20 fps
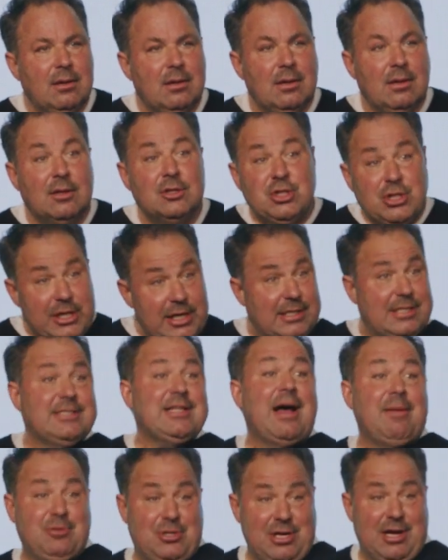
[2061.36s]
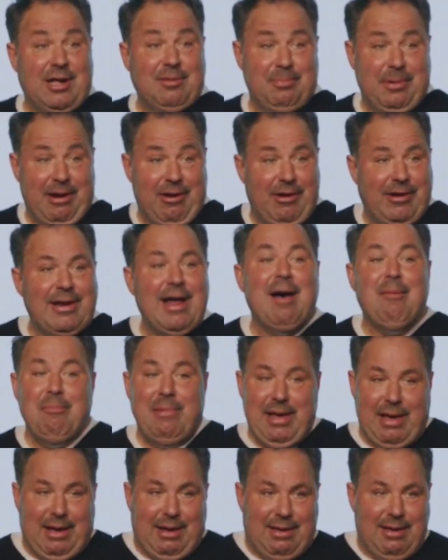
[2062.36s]
She stopped childbearing, not
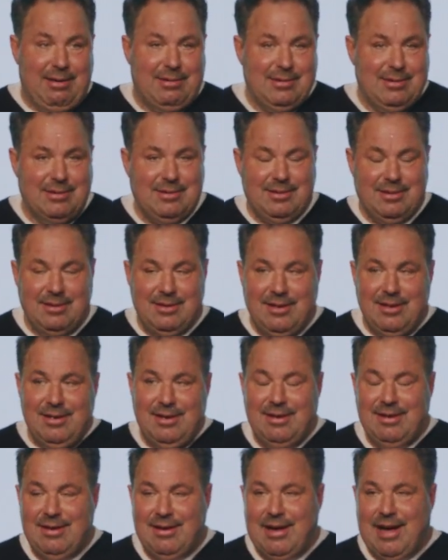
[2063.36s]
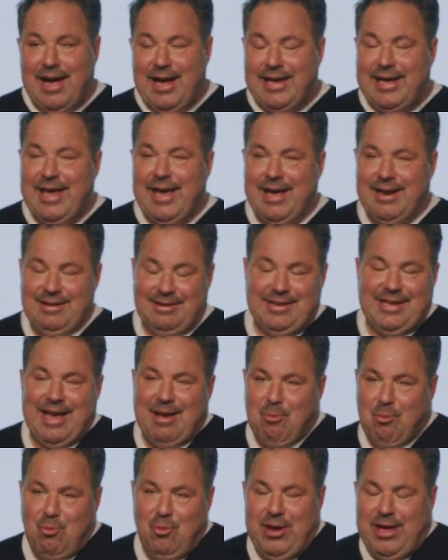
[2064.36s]
me. I can't get
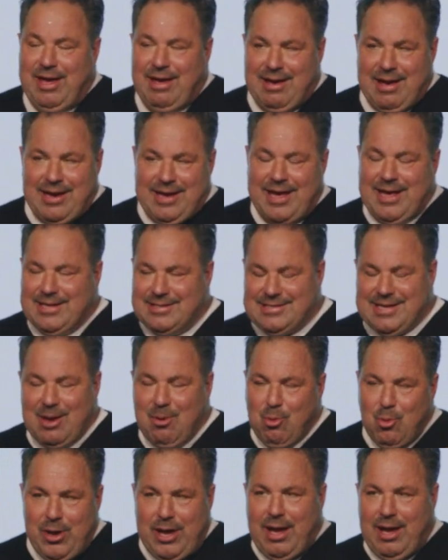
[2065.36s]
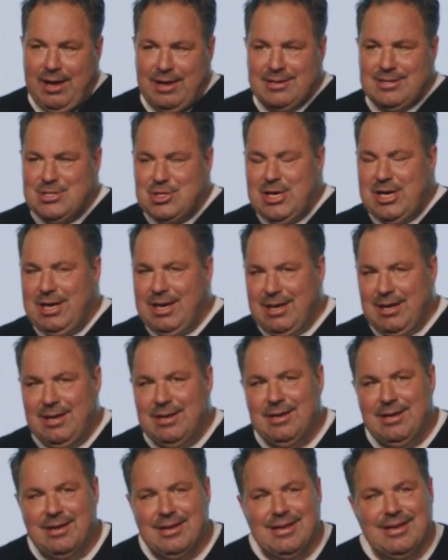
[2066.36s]
we, I can't say we, she.
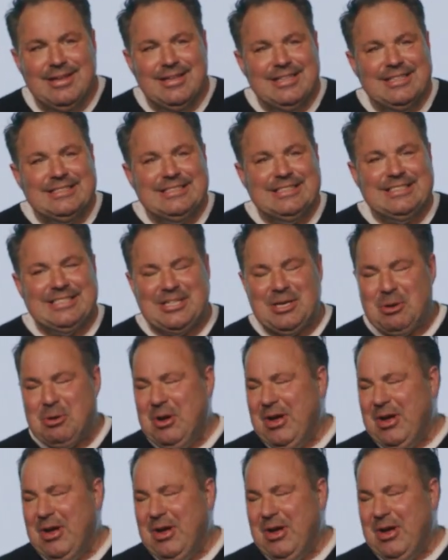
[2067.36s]
So,